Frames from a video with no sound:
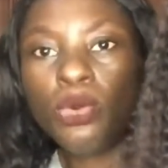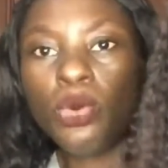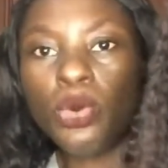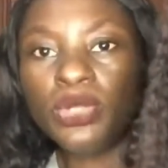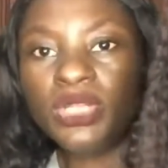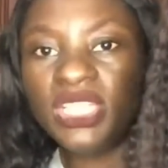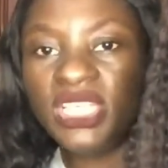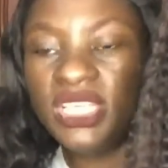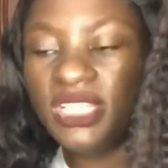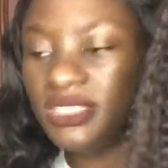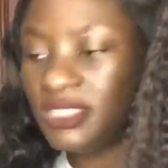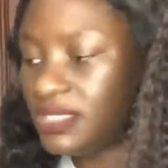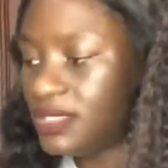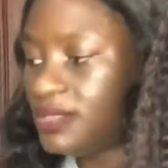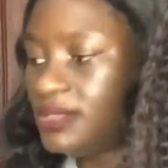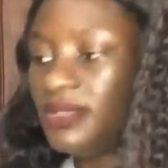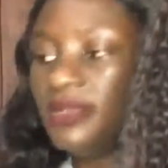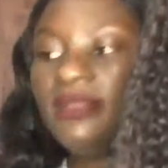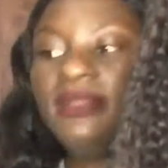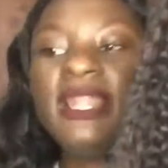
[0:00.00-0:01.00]
on
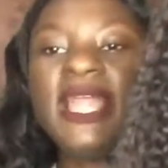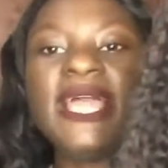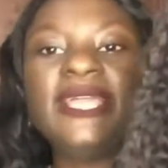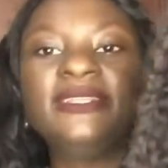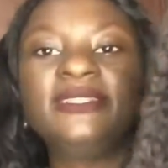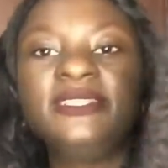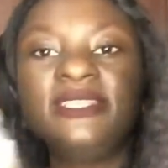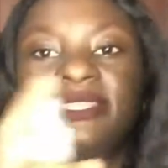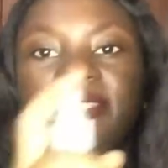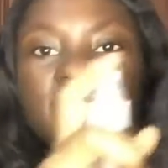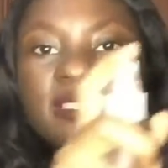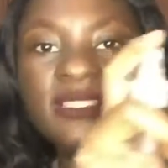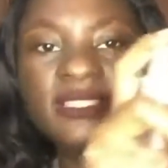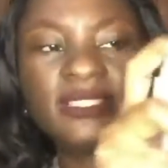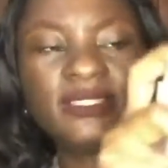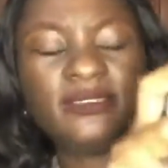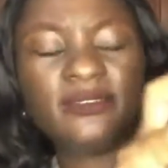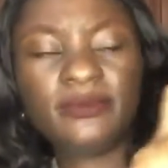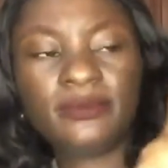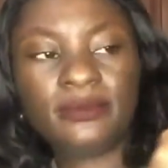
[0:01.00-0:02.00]
it like this,